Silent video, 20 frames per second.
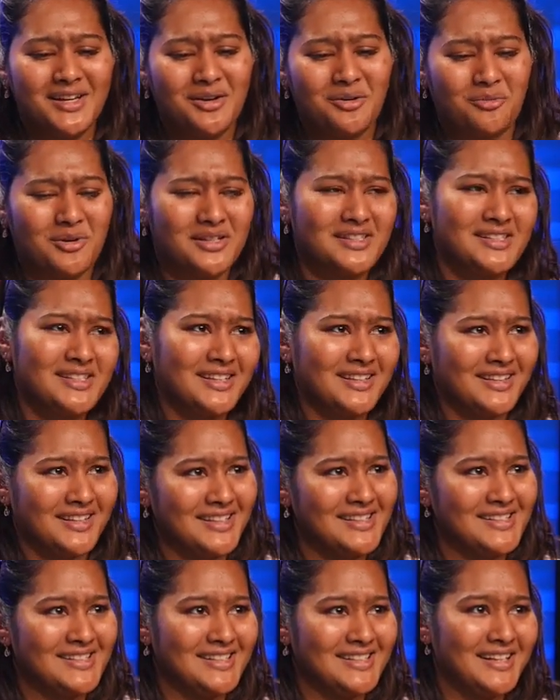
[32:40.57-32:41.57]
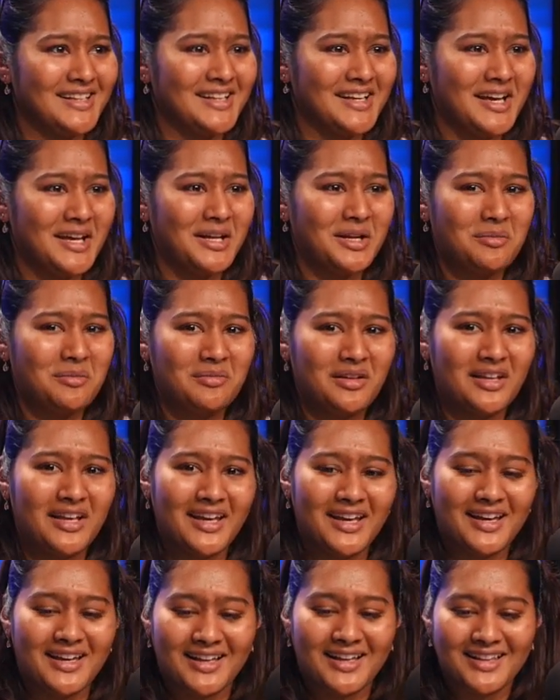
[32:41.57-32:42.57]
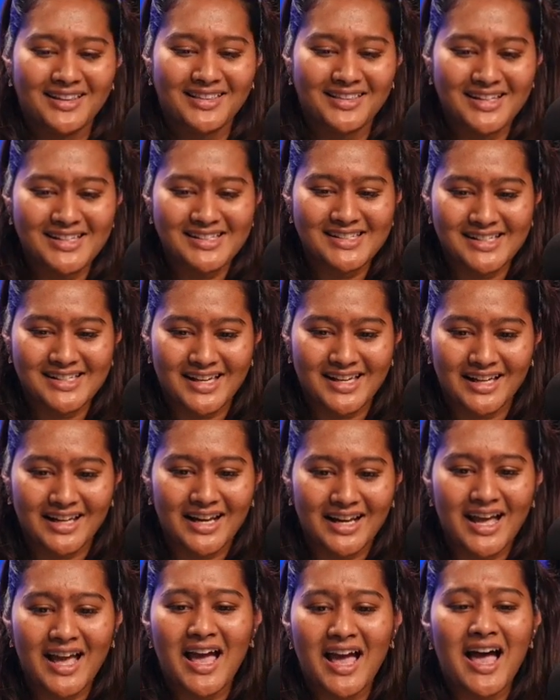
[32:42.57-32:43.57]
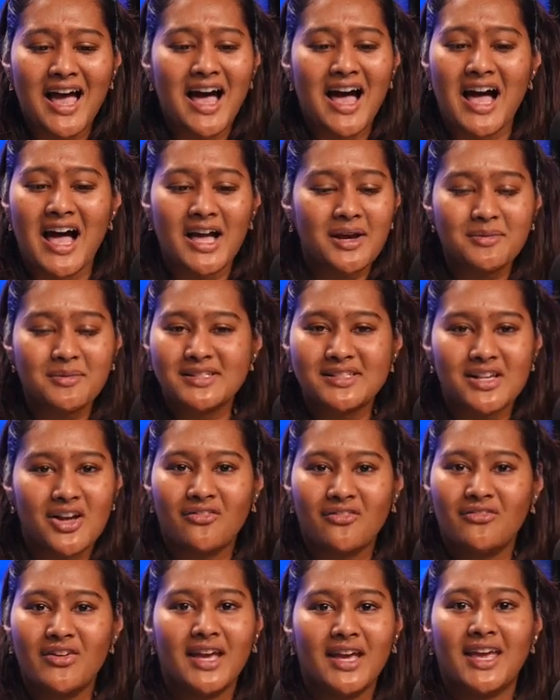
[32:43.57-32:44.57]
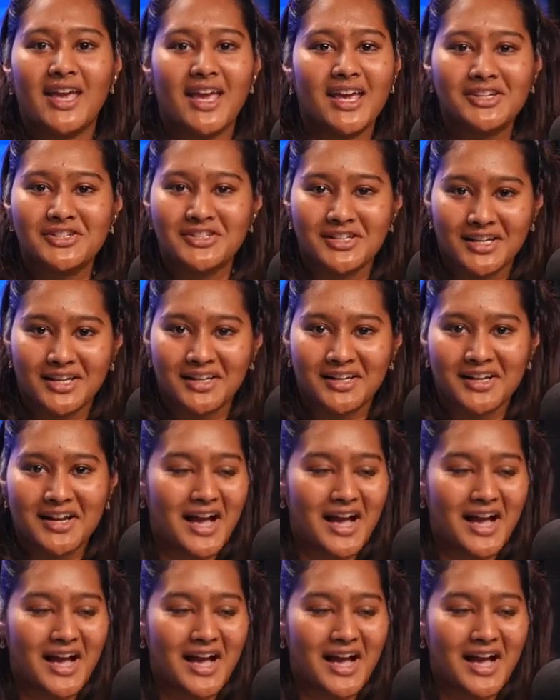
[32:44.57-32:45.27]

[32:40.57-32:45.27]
What's in Lindsay? And I'm like, listen, I was on vacation.